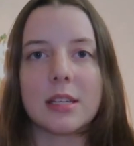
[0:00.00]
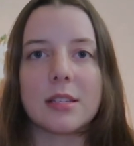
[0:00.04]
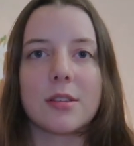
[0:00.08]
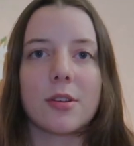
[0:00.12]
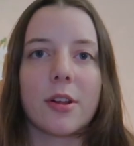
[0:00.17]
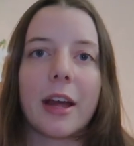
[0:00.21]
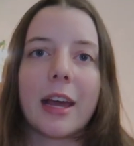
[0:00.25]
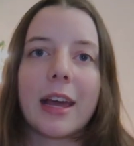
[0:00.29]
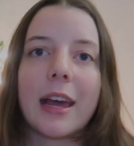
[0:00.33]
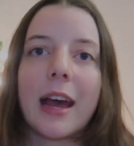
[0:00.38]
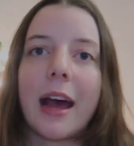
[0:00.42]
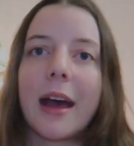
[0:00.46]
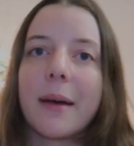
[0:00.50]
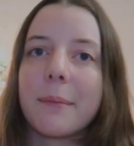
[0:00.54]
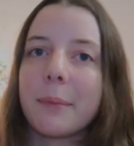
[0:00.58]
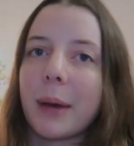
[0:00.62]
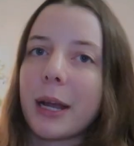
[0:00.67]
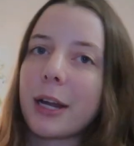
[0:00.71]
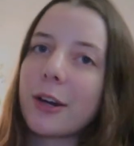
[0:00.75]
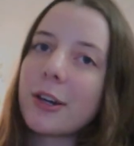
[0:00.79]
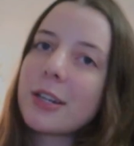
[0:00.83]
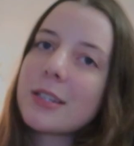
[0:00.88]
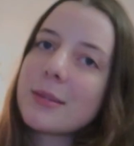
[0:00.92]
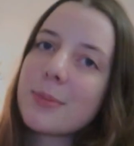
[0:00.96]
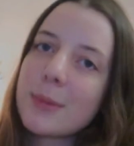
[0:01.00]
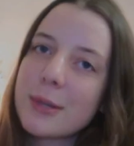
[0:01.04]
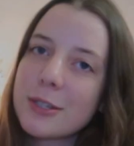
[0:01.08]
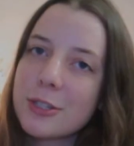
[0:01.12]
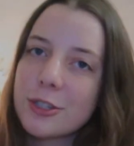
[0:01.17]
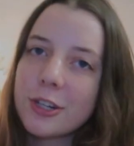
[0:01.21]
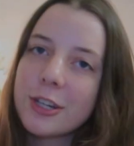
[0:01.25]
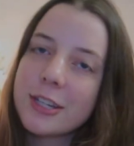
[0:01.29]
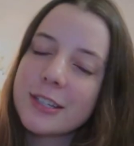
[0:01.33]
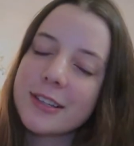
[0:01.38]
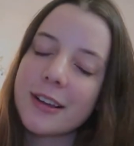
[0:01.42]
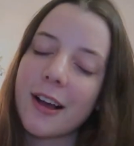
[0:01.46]
so like my Christmas
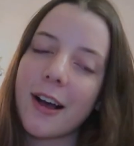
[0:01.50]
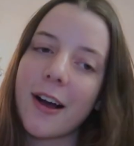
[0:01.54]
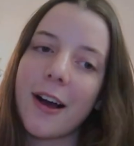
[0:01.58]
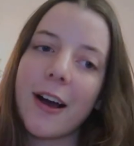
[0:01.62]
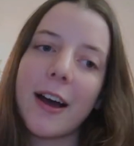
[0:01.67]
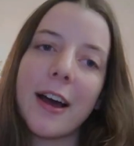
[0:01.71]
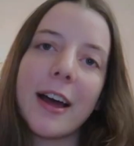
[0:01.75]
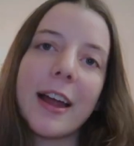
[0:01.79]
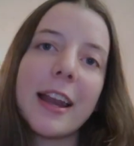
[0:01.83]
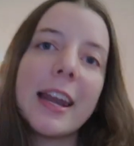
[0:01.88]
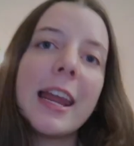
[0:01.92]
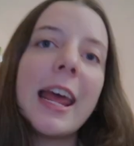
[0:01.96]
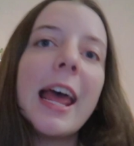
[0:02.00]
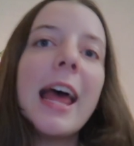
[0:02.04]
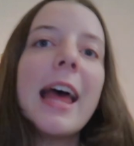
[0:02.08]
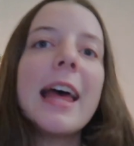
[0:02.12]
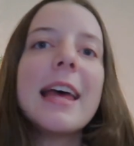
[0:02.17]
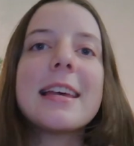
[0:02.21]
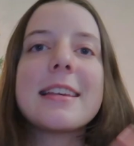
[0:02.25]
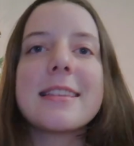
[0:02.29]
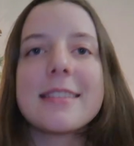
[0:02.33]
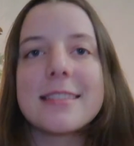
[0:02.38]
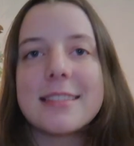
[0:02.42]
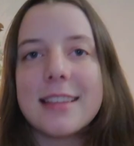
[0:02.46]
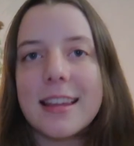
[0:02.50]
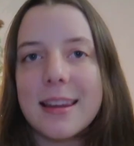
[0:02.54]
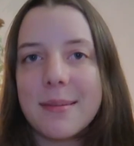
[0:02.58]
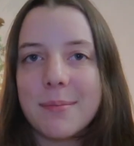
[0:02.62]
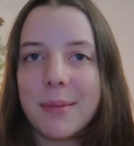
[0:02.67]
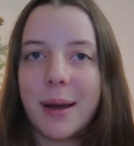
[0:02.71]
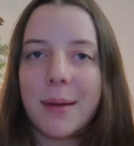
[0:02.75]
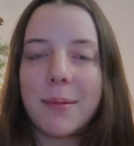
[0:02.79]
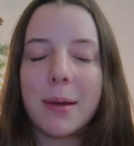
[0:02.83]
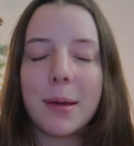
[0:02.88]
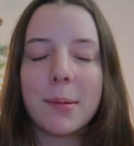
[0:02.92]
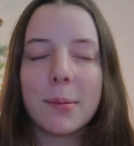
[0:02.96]
tree's on, sitting
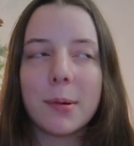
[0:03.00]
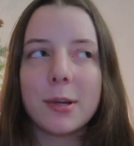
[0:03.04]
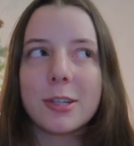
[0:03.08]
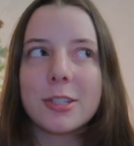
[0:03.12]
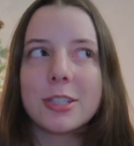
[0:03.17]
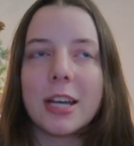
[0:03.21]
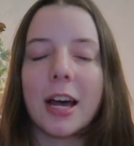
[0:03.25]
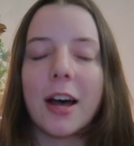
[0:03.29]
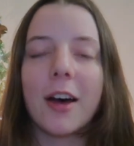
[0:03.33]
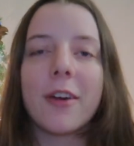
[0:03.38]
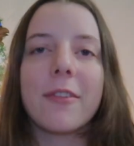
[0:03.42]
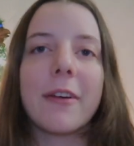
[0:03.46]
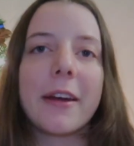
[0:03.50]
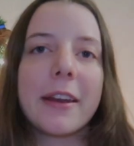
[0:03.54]
by my bookshelf.